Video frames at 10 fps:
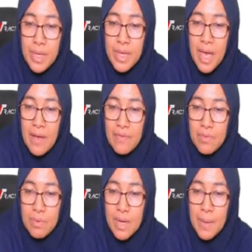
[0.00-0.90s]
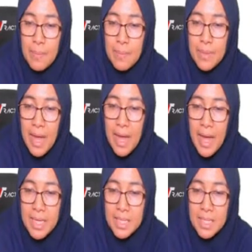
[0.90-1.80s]
have to label as
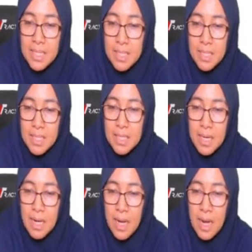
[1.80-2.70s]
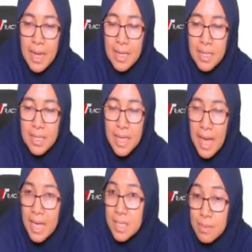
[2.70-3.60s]
like this,
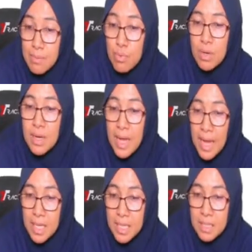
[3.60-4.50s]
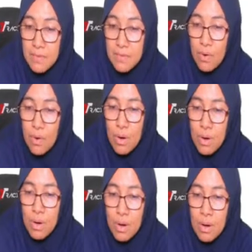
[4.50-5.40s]
as symbol like this, 4,
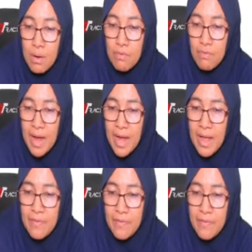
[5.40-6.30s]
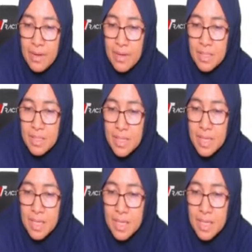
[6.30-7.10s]
5, 6.